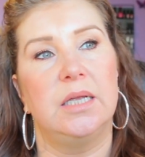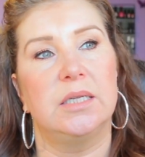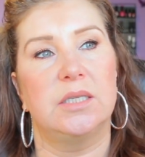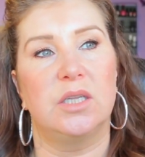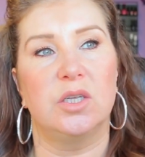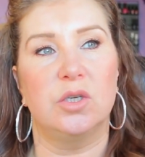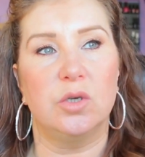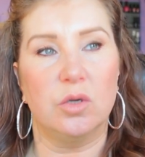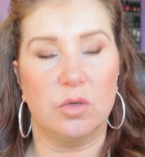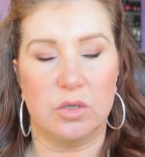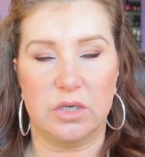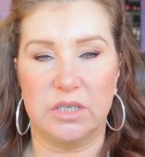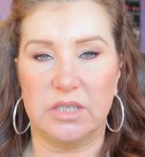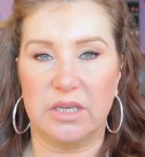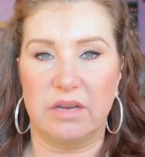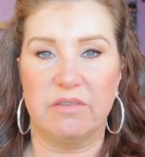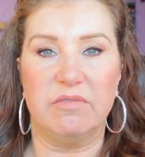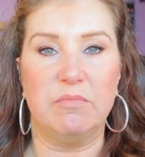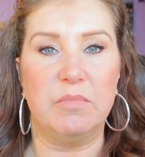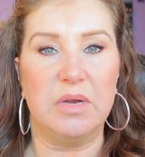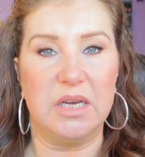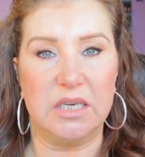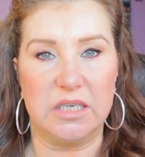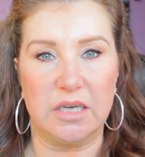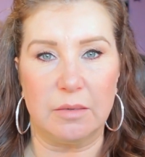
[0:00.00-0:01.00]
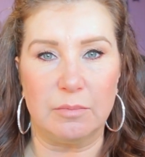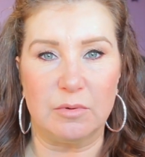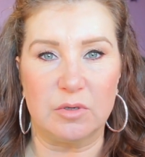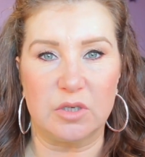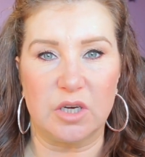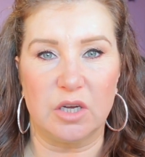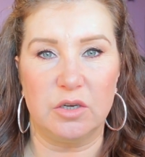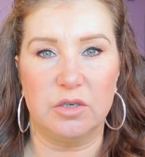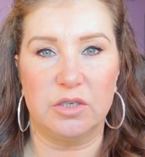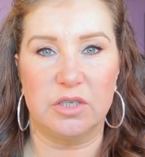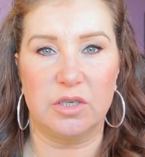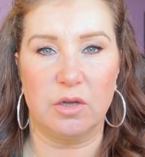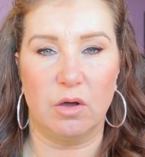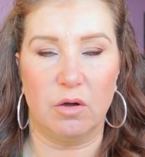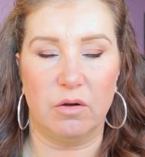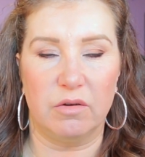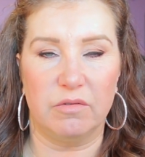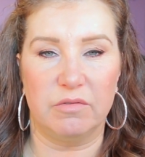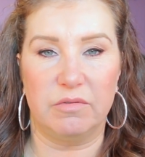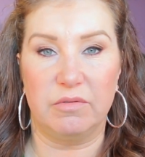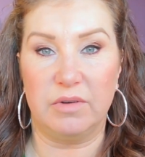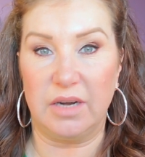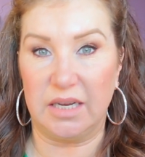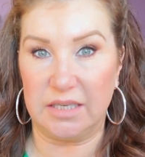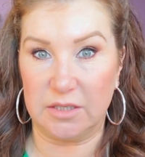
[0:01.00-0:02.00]
So the doctor's given me a double dose
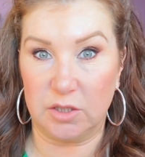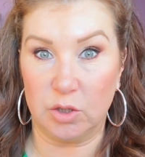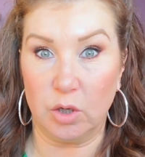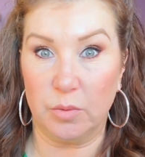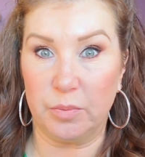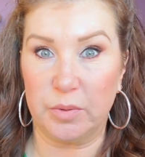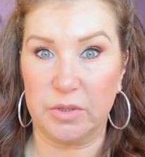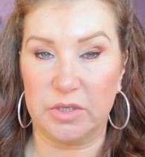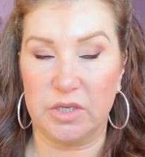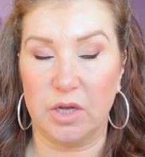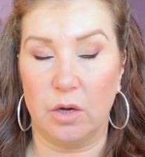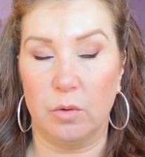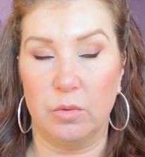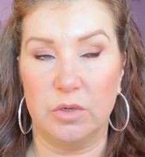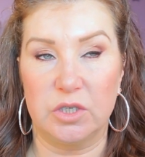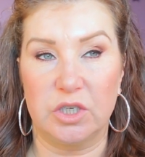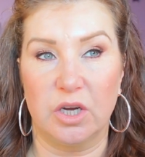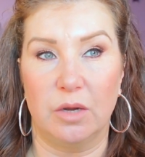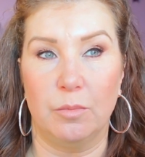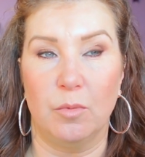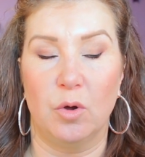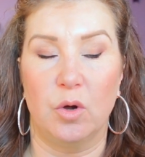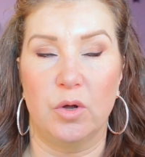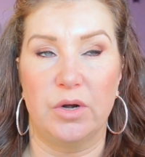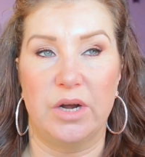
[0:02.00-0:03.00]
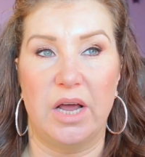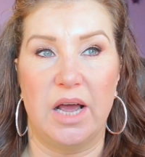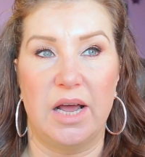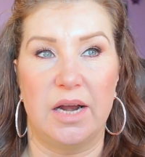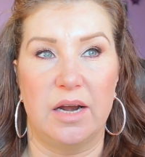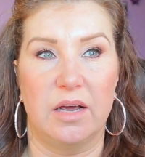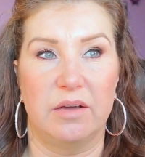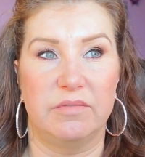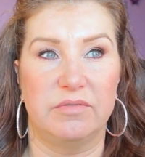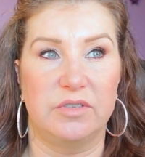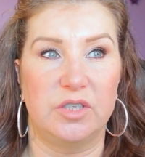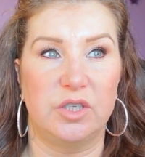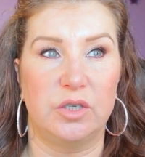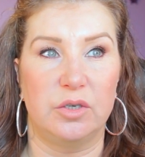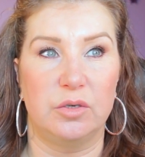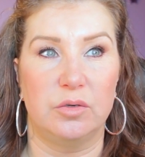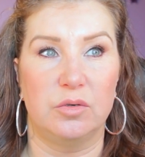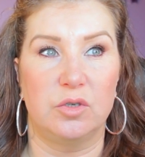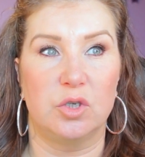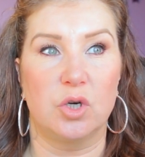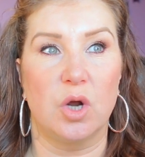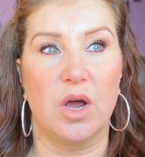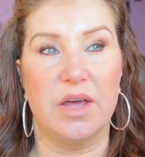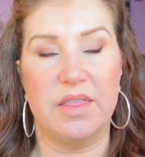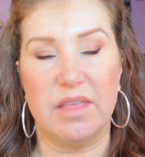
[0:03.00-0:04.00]
of lansoprazole, which I'm on, and I have
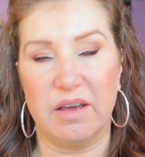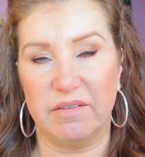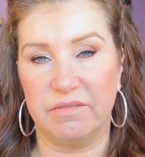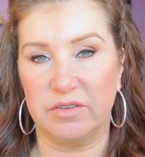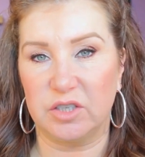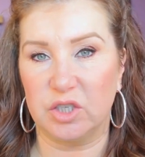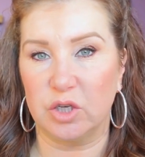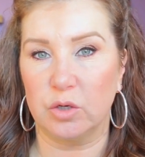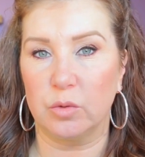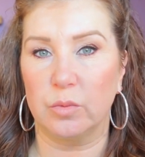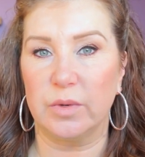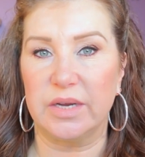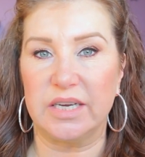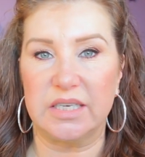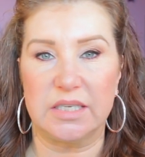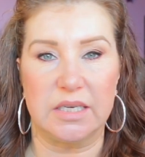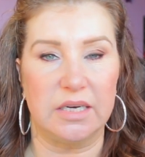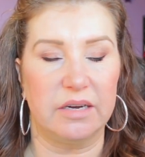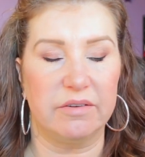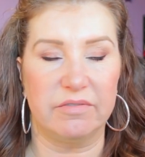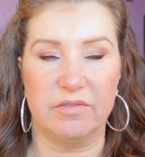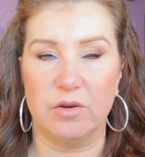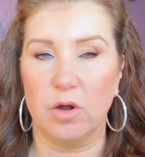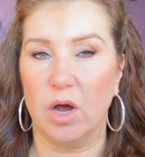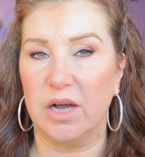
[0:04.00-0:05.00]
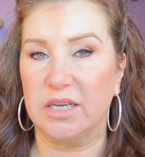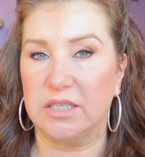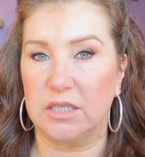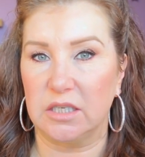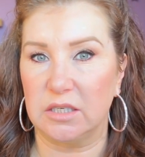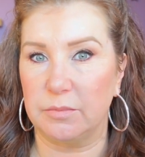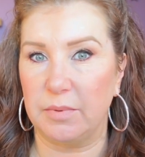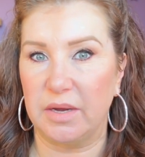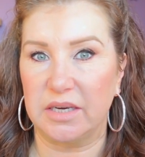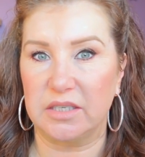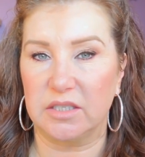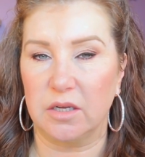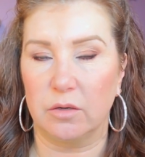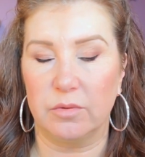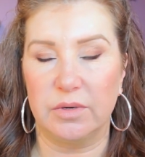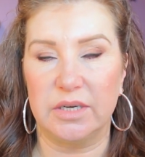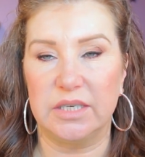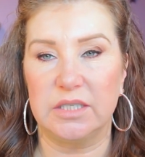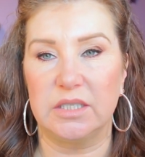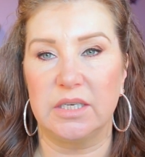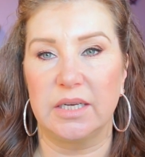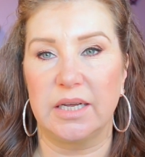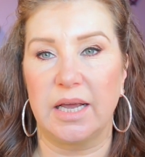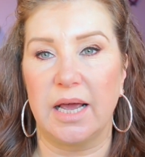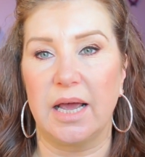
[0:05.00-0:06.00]
to try that for two weeks. And if not, I suspect I'll
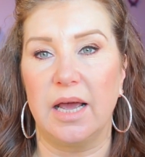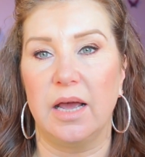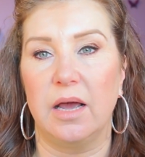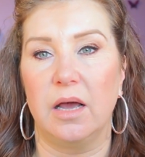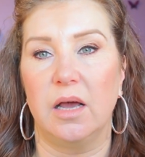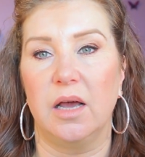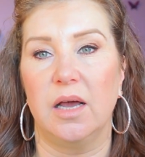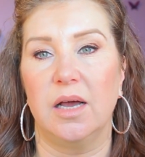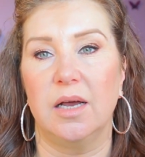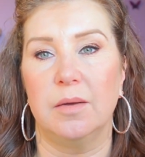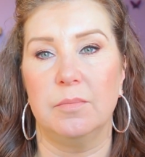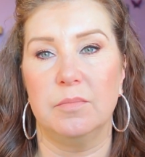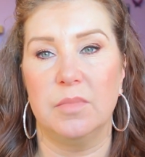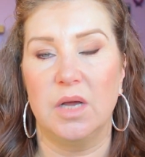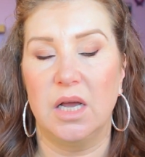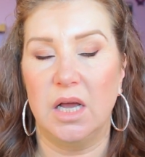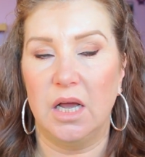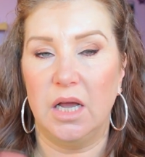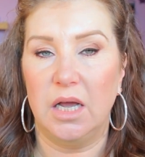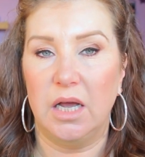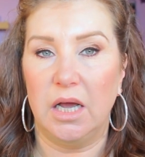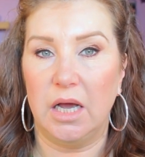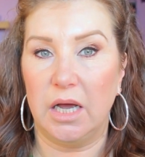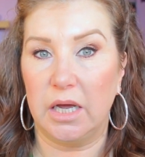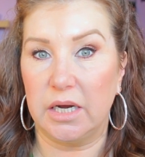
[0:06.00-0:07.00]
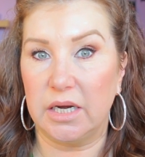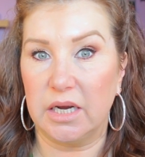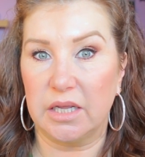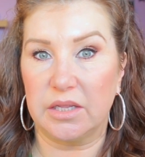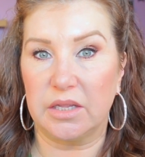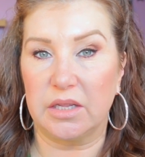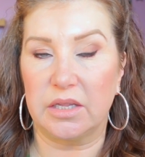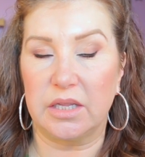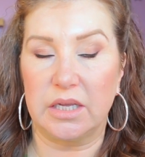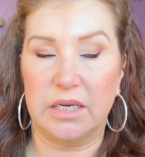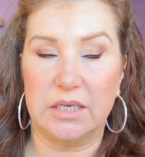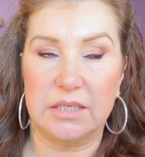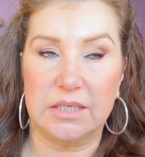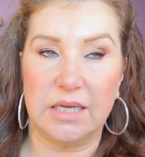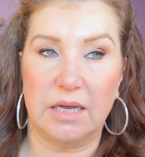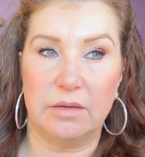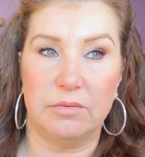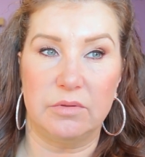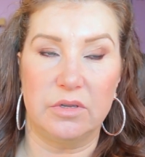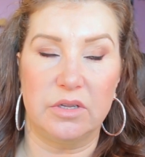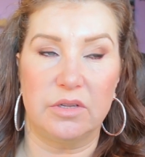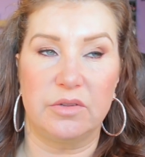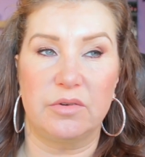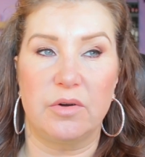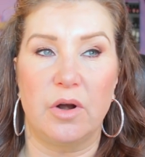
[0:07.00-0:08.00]
need to get um, another thing
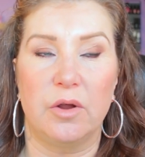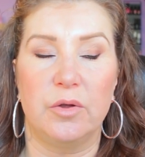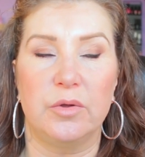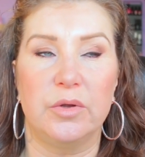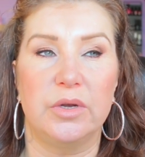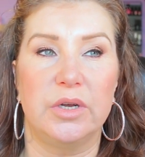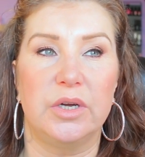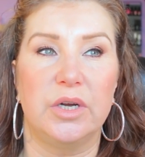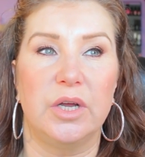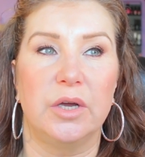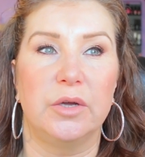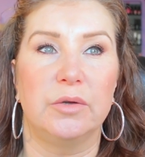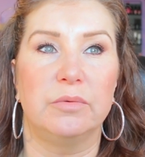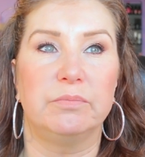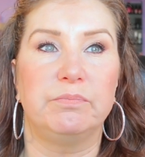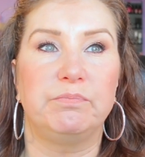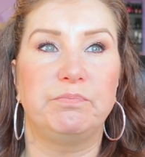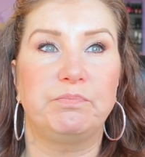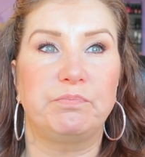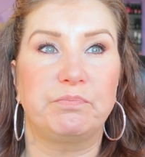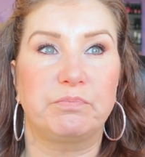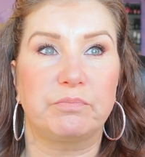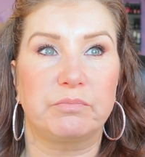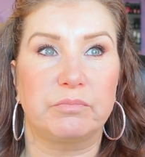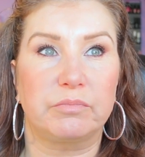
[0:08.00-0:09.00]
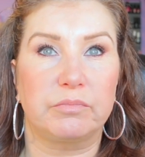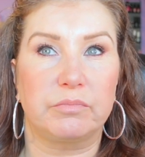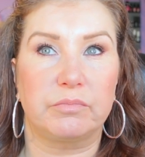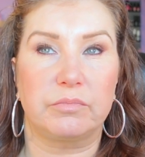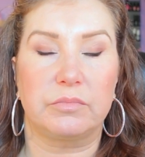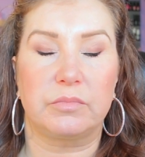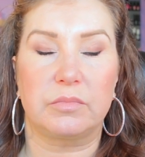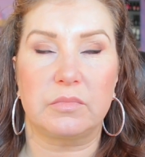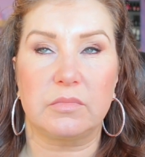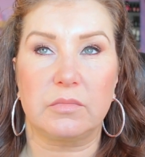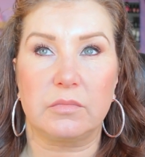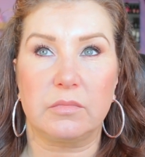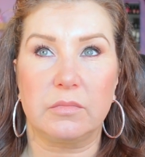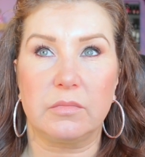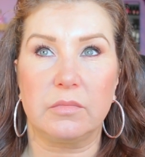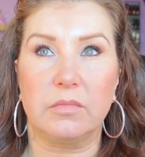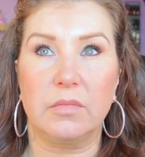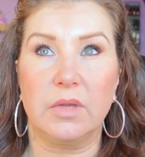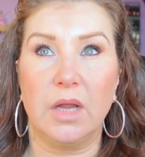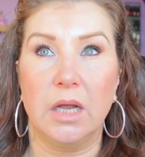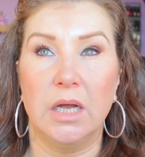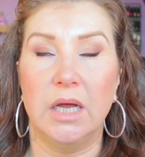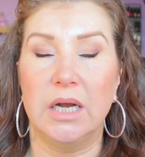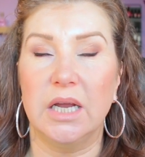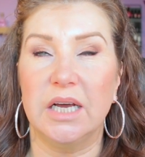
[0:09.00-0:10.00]
down the throat, you know.
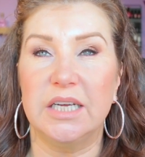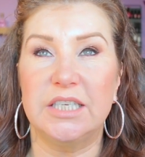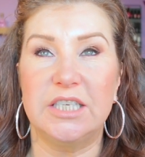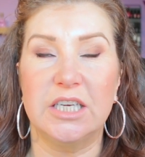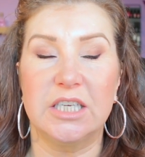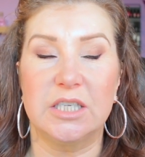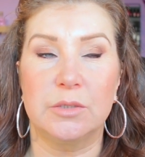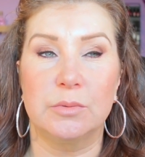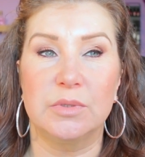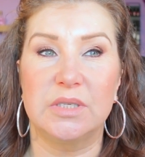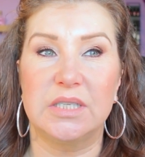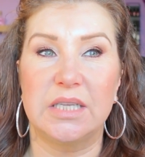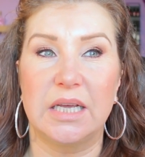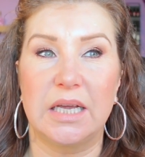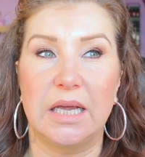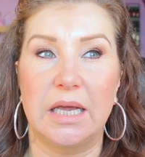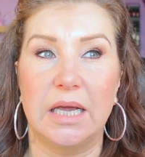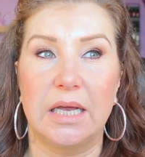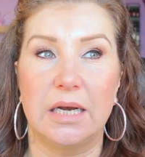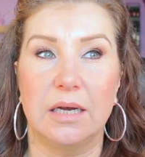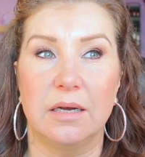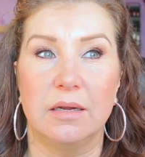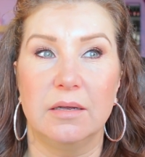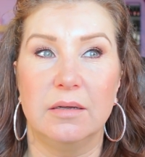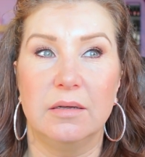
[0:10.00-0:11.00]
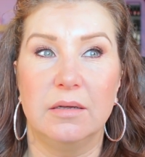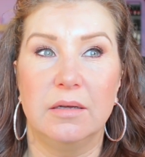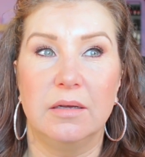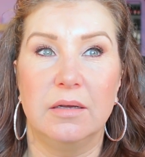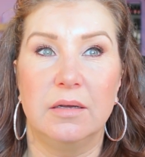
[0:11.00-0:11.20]
And I just was thinking,